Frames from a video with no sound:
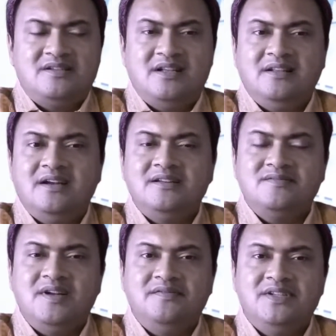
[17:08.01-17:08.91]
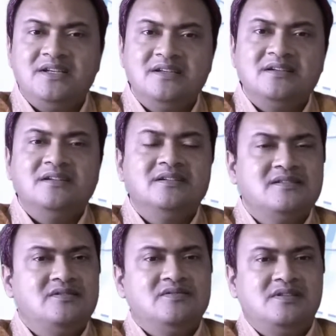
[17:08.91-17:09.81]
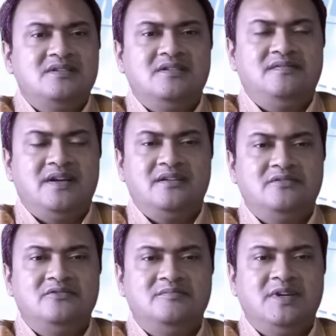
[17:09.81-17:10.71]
and that is one of the internal sources of recruitment.